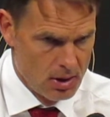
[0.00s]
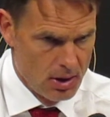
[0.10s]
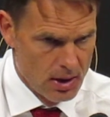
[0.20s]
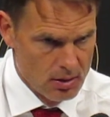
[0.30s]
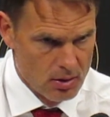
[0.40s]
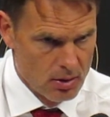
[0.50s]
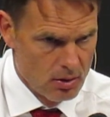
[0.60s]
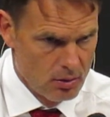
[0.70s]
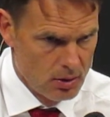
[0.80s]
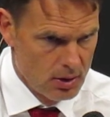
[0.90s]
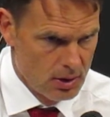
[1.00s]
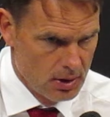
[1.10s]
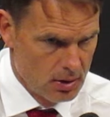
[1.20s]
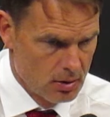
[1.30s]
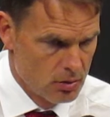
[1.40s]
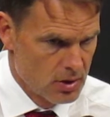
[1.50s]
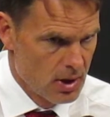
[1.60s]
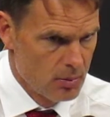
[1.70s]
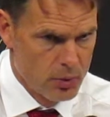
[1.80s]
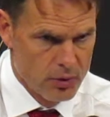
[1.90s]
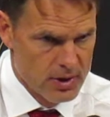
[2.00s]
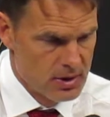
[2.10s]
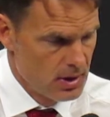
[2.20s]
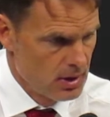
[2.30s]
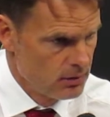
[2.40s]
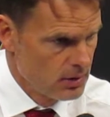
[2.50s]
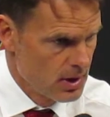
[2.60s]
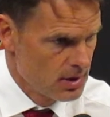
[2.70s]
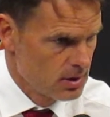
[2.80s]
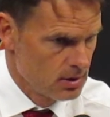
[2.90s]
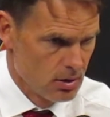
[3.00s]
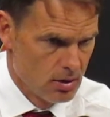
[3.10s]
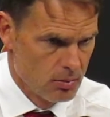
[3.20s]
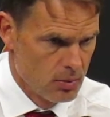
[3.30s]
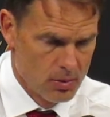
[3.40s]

Leandro Gonzalo Pires did a fantastic job.